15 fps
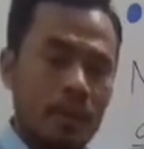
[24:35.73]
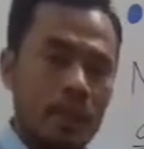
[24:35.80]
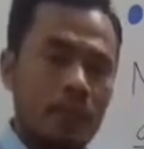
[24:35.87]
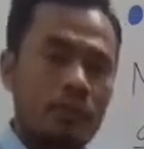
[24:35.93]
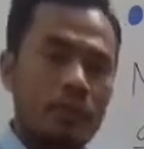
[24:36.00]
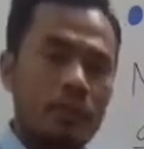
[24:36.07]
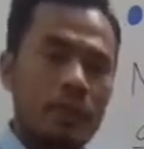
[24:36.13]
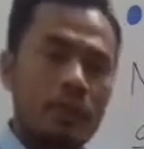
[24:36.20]

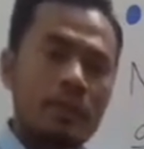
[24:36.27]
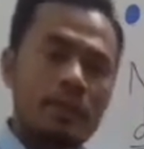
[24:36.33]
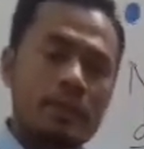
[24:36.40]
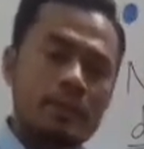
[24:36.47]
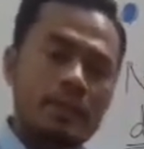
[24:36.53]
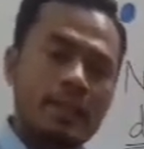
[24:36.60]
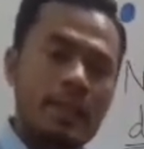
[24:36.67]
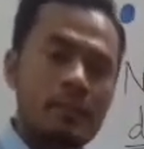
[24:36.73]
if
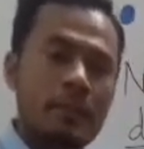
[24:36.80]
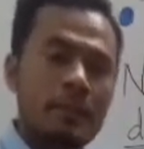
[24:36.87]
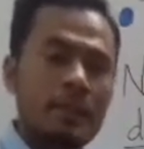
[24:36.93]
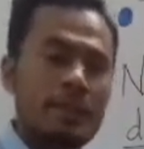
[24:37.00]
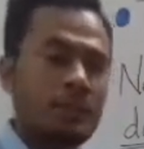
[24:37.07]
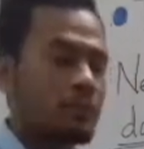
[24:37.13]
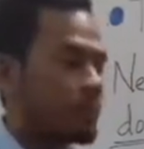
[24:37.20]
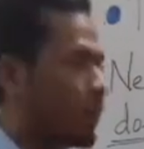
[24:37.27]
the statement
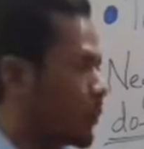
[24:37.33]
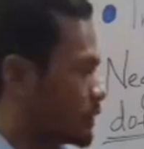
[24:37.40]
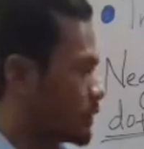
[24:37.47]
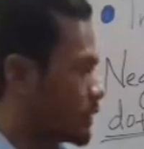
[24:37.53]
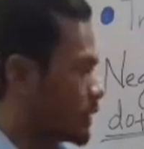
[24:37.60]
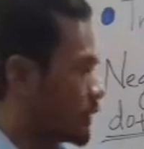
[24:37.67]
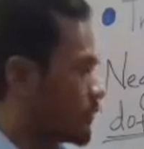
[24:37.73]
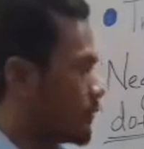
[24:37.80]
is
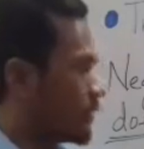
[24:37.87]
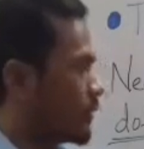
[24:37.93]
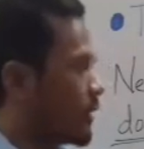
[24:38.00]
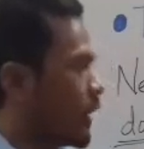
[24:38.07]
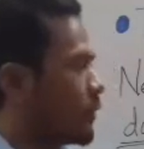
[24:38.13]
positive.